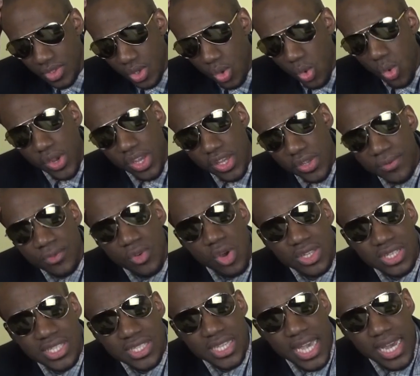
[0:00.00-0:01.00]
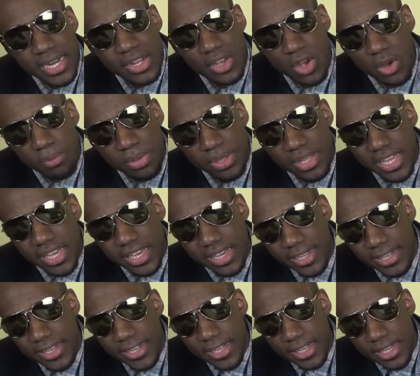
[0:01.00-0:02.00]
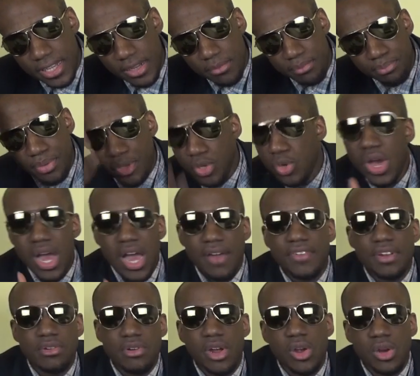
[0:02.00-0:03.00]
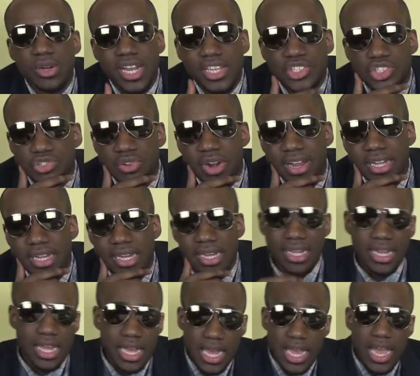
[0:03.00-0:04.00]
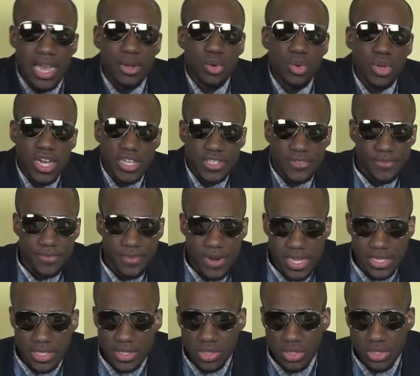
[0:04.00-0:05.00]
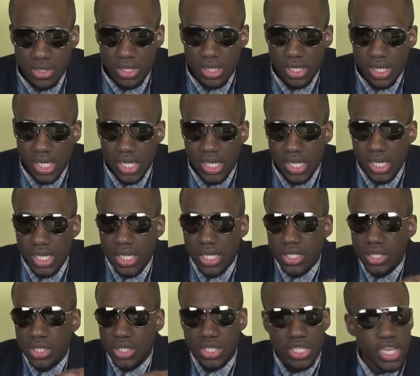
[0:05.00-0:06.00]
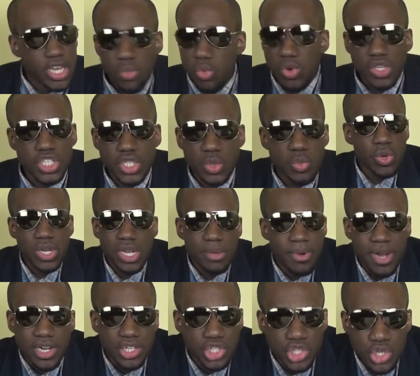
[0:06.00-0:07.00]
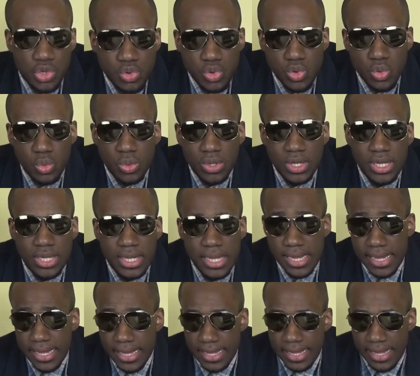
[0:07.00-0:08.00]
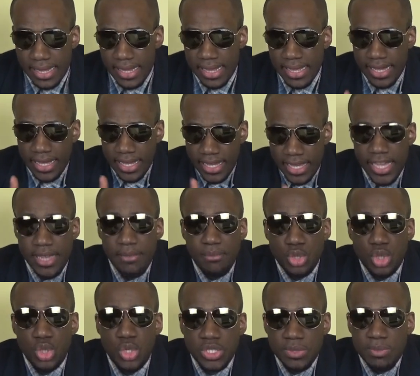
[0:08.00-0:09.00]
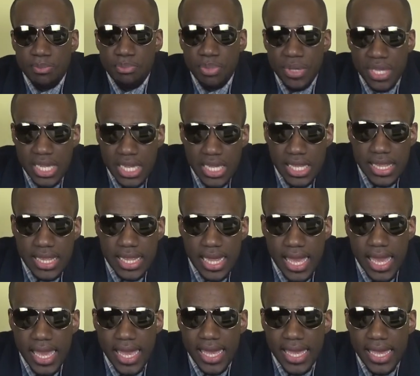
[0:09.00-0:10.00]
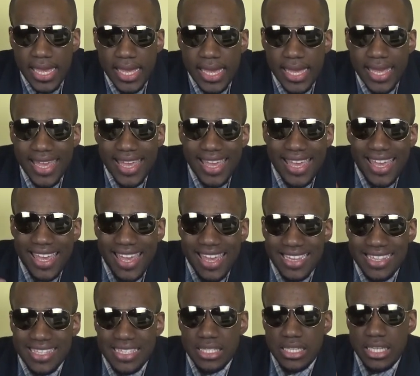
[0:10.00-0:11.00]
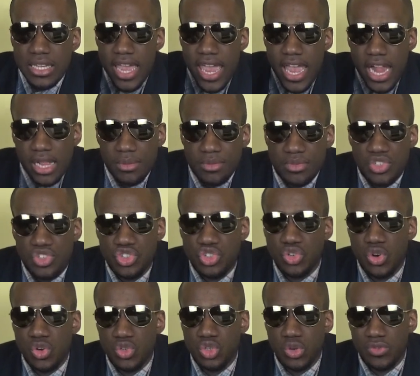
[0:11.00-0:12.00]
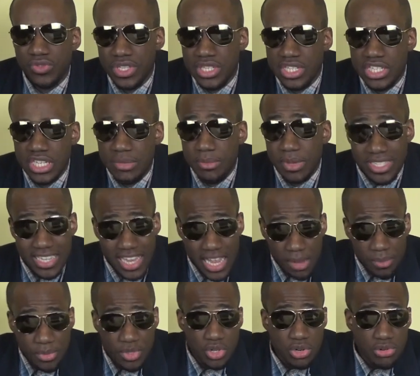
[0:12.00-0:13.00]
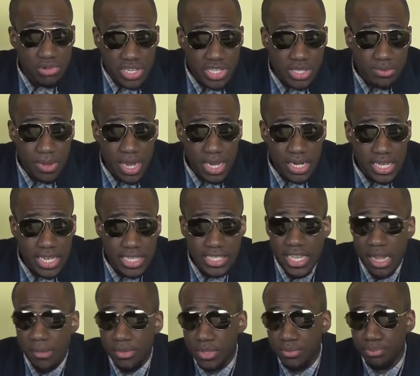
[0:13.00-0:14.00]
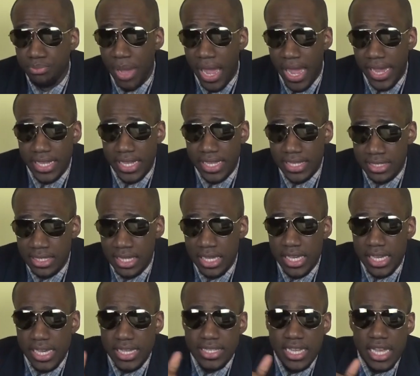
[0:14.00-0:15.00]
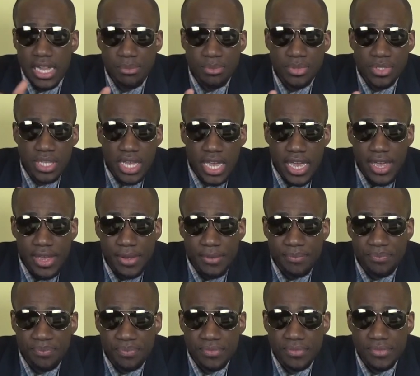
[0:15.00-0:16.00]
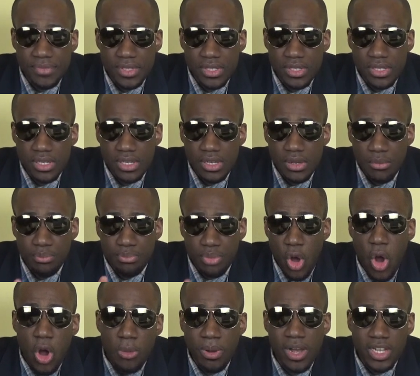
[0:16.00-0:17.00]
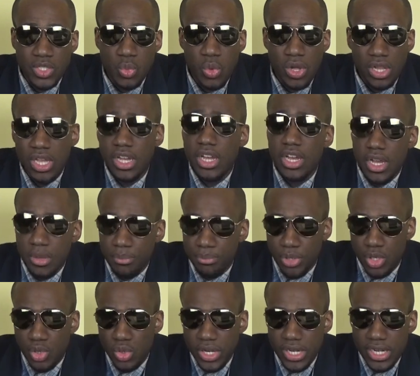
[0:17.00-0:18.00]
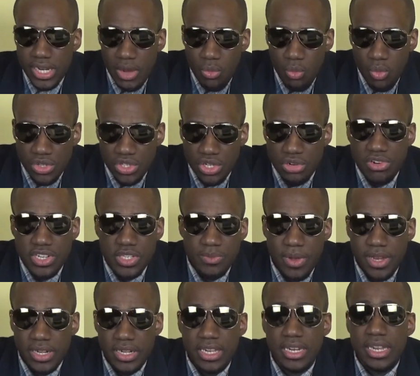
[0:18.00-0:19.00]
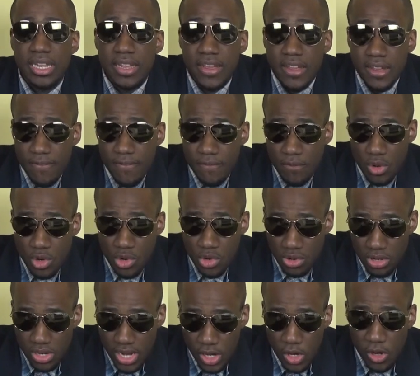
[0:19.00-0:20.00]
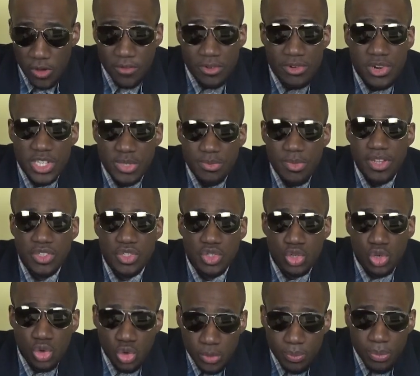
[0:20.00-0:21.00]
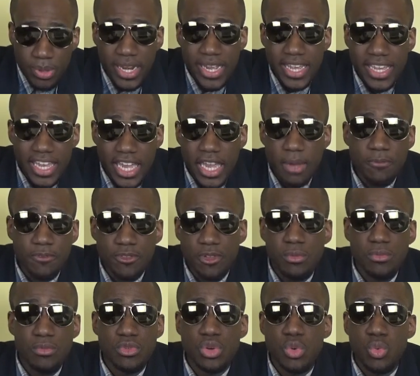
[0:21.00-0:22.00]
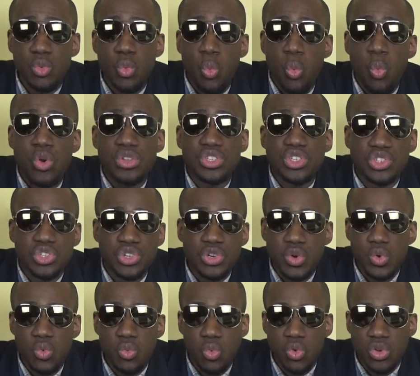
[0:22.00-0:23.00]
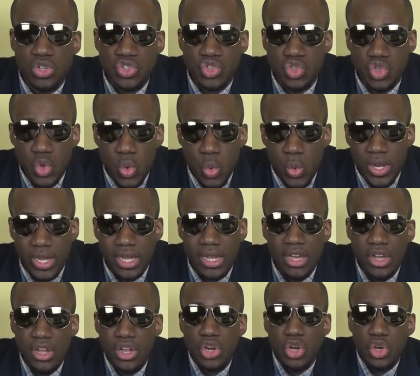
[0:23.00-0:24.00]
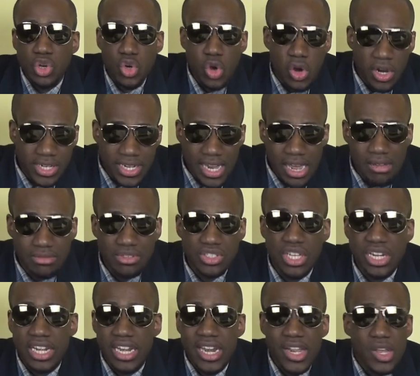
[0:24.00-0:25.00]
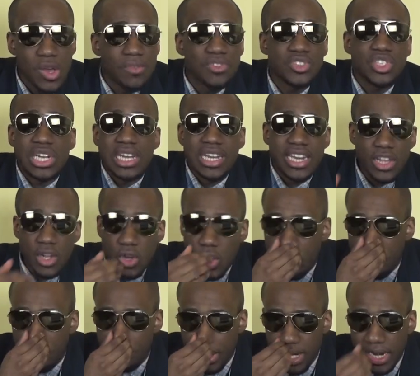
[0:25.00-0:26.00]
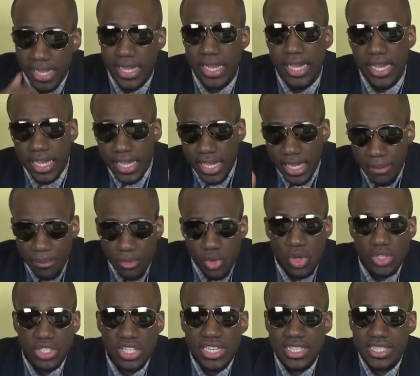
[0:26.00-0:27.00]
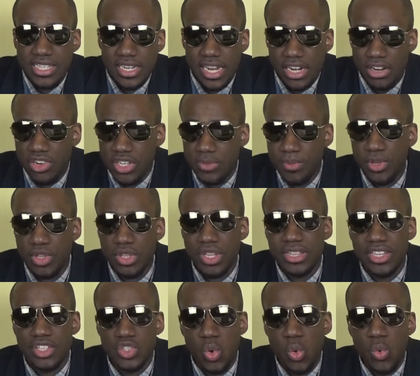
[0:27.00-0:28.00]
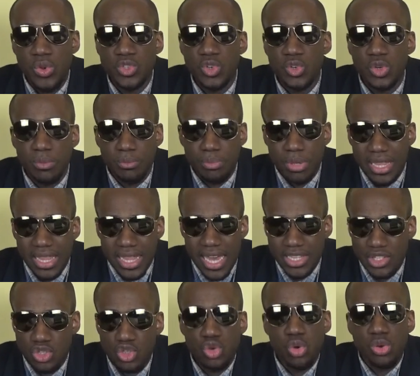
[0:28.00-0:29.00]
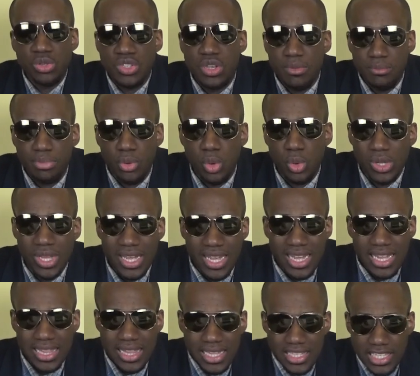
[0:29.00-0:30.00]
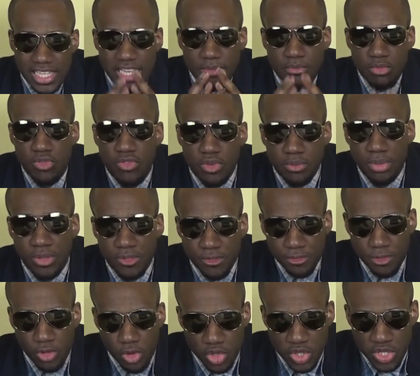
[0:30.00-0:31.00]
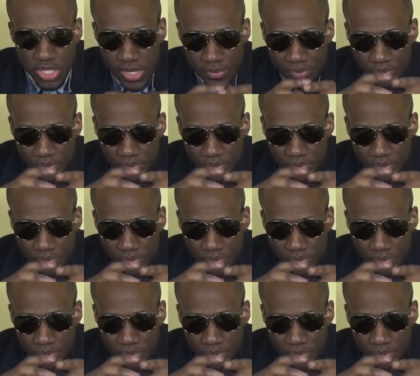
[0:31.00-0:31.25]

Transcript: okay, you've got Sané up in there, but you don't have a recognized striker. And you look at France, say what will about Giroud. Him just being there, it helps the structure of the team. It helps Griezmann, it helps Payet, it helps Pogba as well. But you're looking at what Griezmann did. A lot of Griezmann's good play came from what Giroud was doing. Knockdowns, layoffs, link-up play, him cutting inside. And Griezmann knew that there's always going to be that totem pole, that immovable force